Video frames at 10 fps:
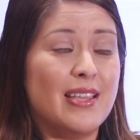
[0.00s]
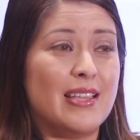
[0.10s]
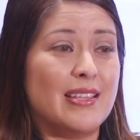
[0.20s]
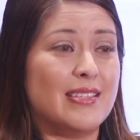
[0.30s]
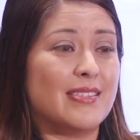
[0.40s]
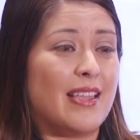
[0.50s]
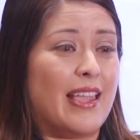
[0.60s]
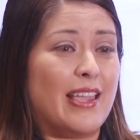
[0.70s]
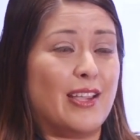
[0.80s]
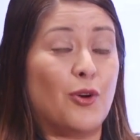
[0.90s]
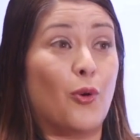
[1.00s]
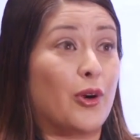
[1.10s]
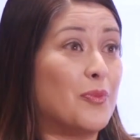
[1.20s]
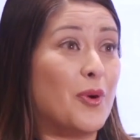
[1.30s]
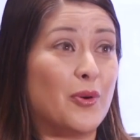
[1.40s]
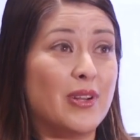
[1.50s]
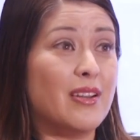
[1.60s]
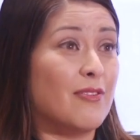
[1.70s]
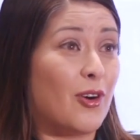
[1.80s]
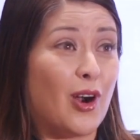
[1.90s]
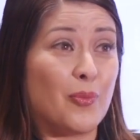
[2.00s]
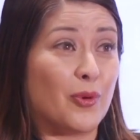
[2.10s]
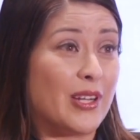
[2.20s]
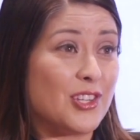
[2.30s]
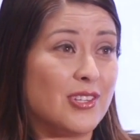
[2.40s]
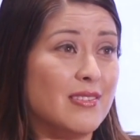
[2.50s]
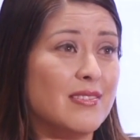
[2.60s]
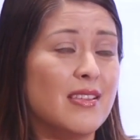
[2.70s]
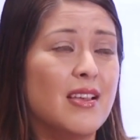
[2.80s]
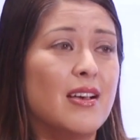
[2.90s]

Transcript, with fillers: is a core component of our operations.